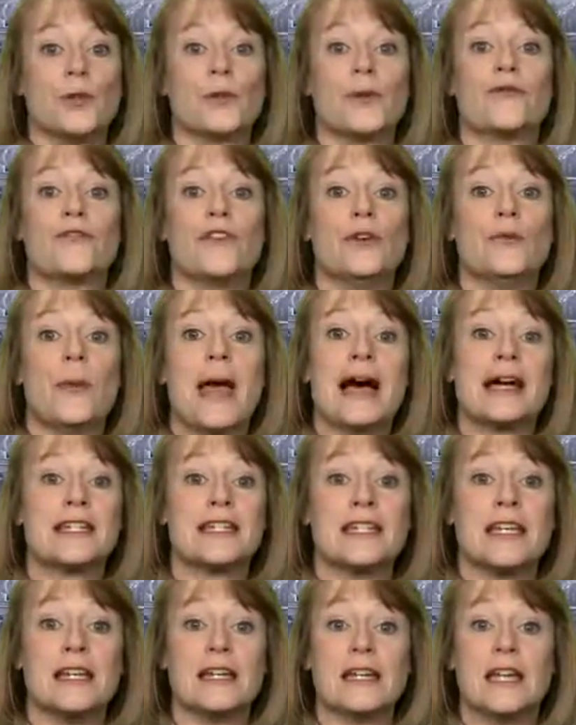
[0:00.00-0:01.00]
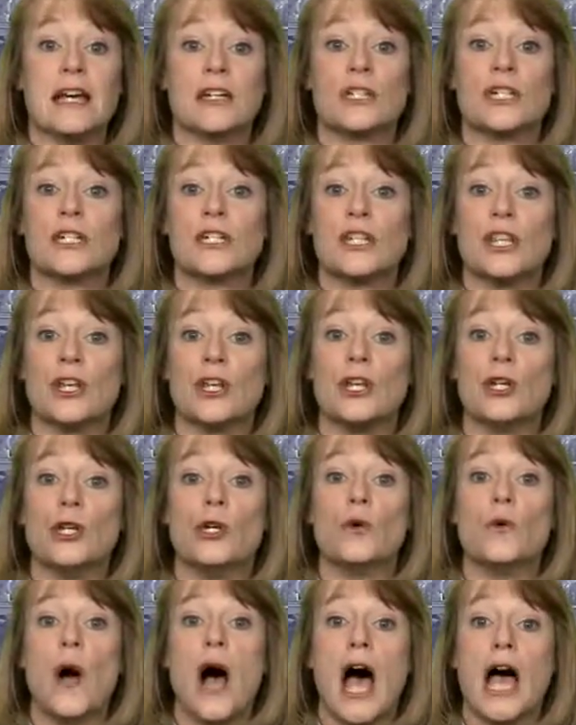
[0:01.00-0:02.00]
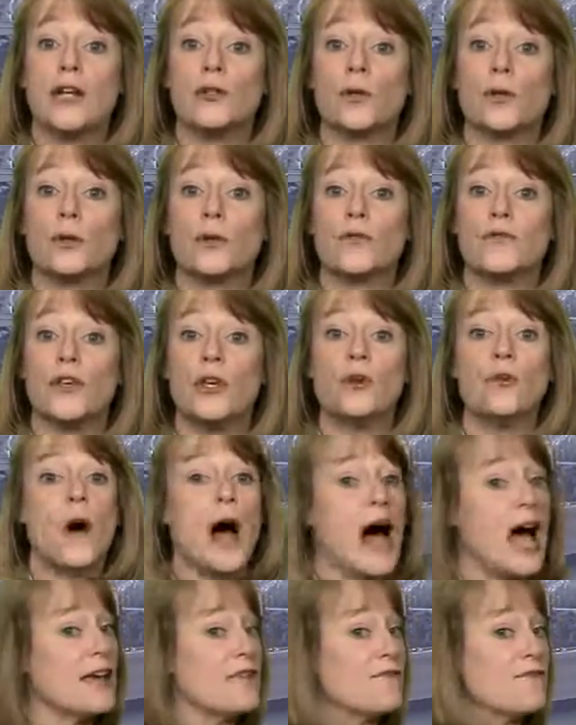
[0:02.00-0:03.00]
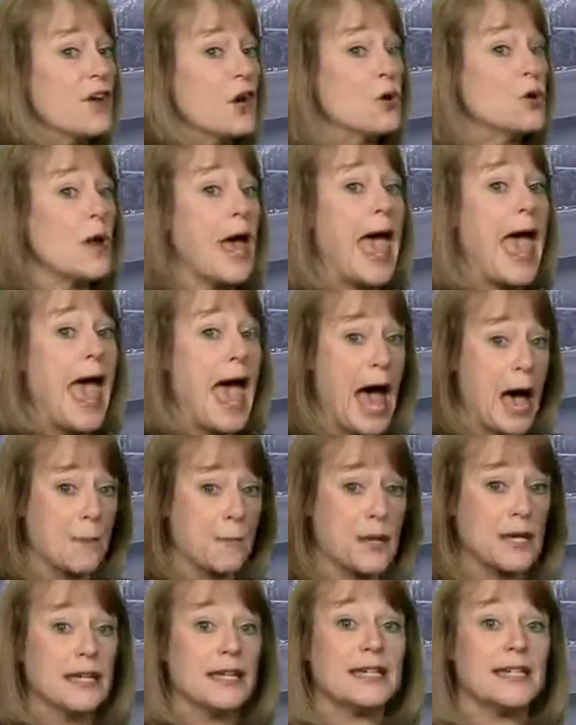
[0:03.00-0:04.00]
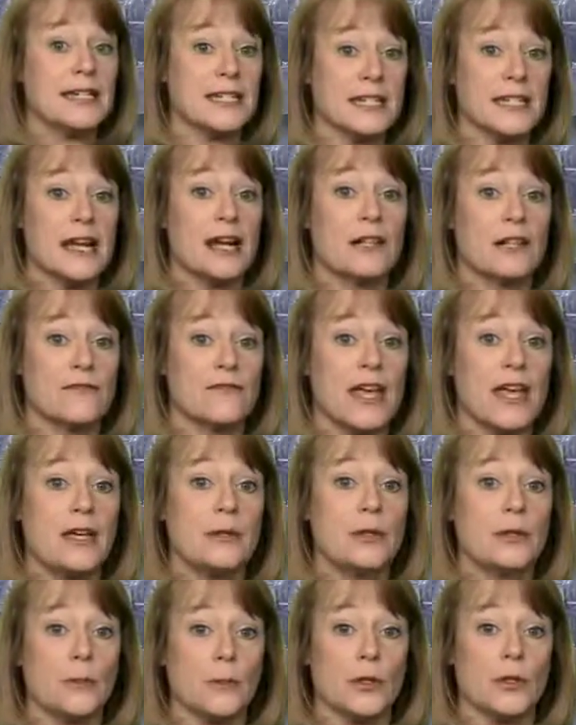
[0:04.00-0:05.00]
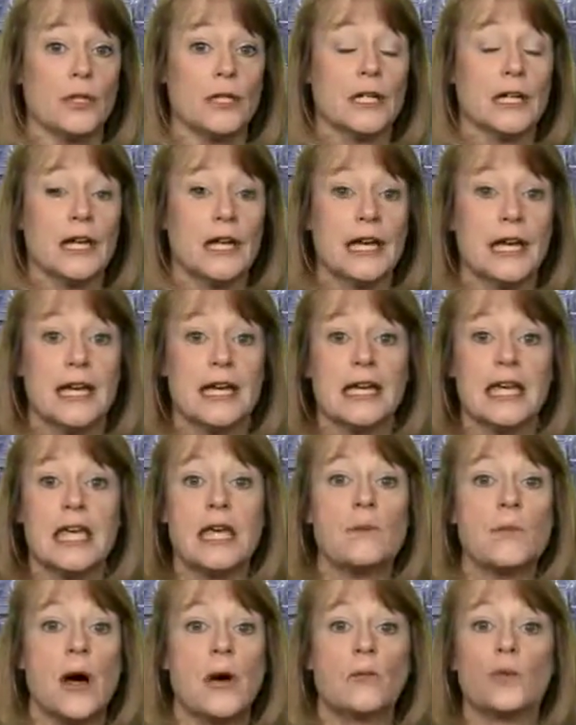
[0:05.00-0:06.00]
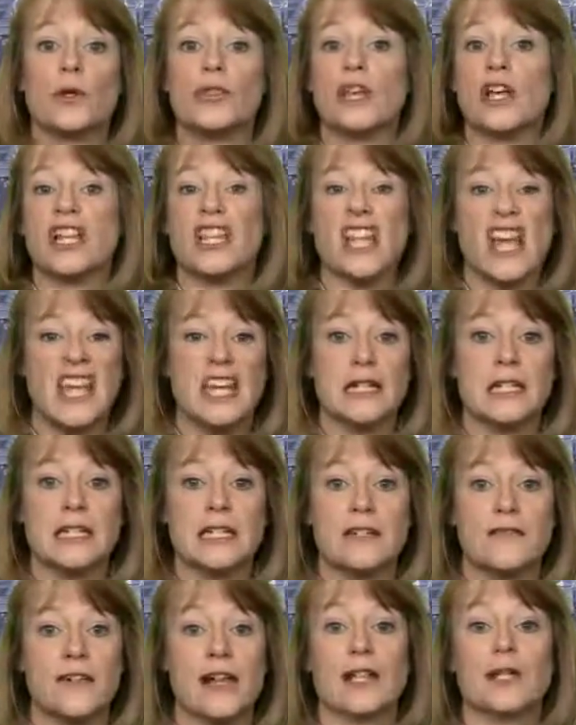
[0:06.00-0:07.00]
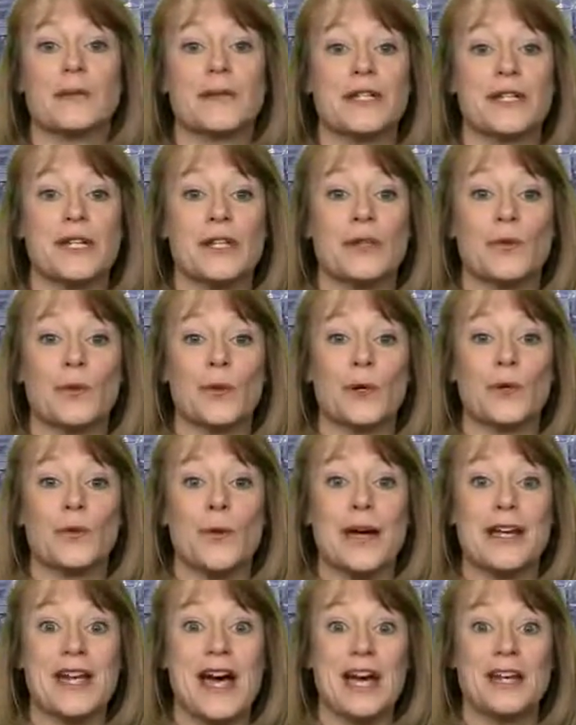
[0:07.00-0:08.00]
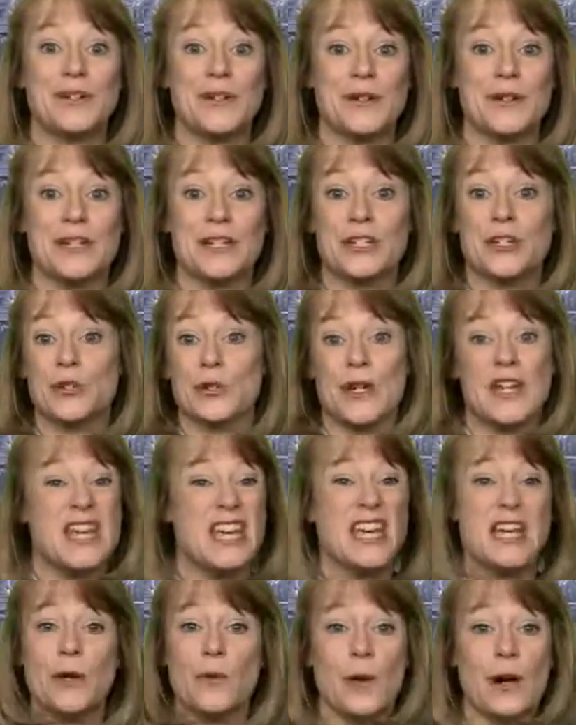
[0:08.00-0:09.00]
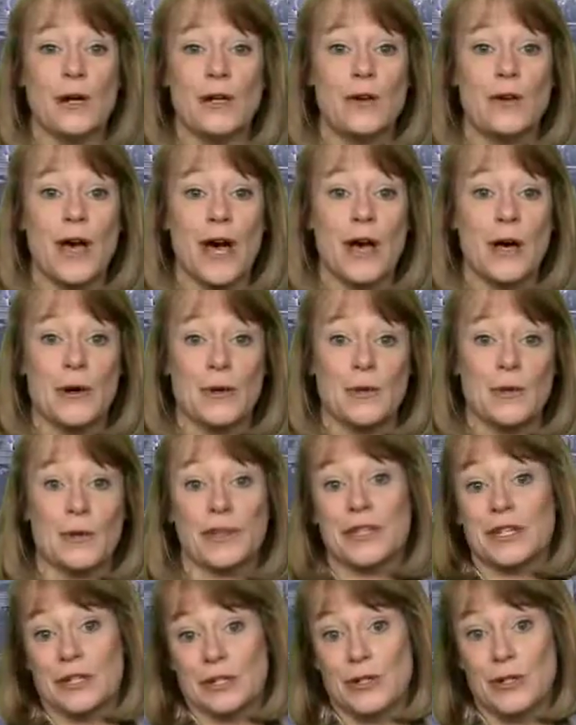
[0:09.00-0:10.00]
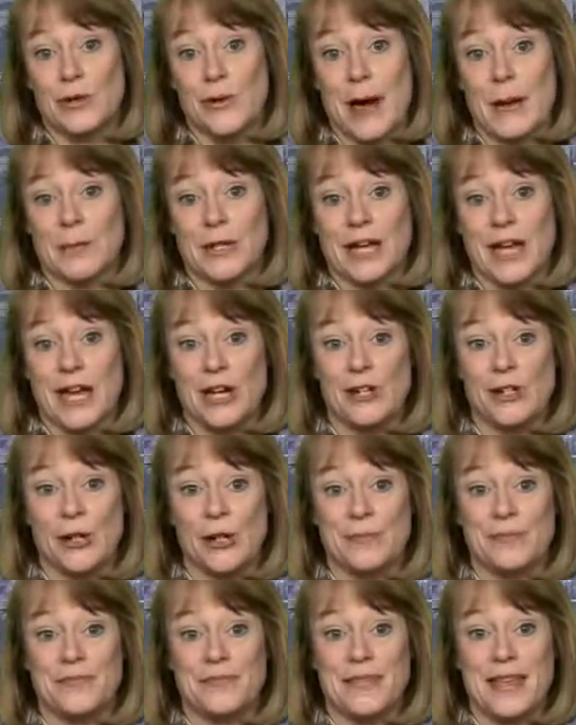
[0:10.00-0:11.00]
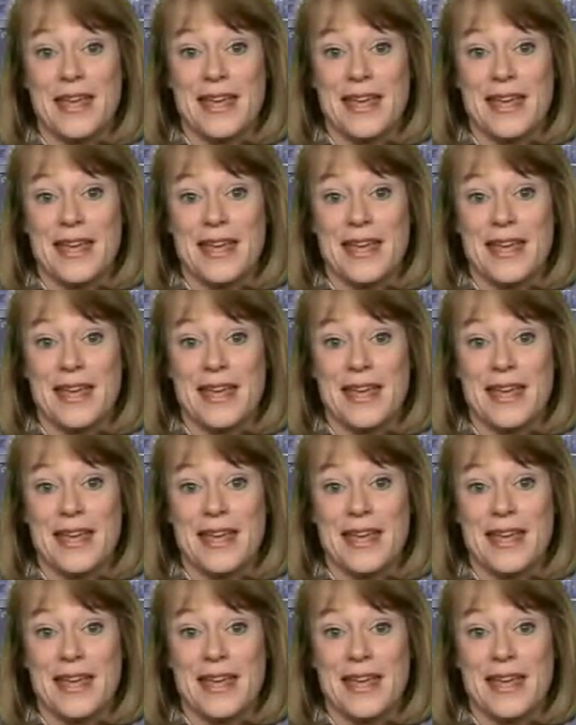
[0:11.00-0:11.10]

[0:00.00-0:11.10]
Review magazine announces that a new Hydro Review iPhone app is now available. Keep up with the latest developments in the worldwide hydro industry anywhere you go with this new application.